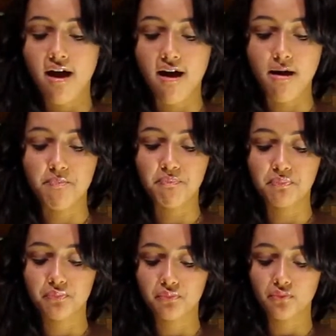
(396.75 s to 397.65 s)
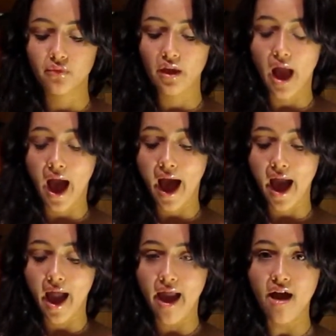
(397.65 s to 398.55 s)
Um,
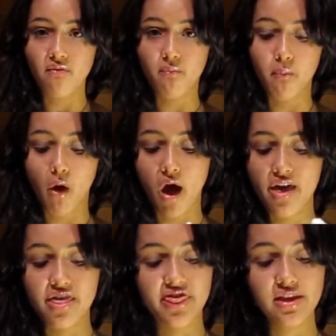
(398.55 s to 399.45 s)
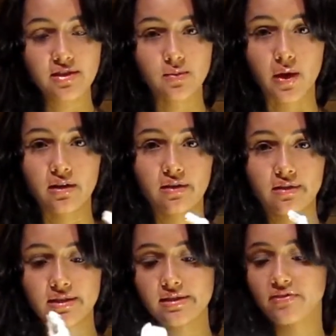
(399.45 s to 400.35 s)
I have bought this one.
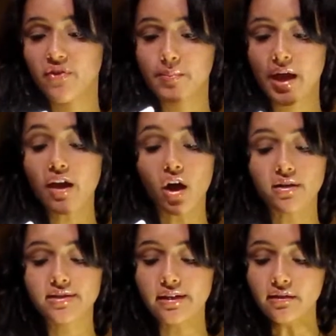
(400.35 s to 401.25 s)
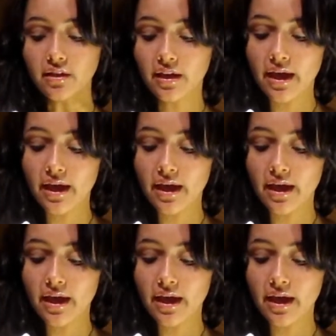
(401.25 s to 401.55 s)
This is from Nioxin.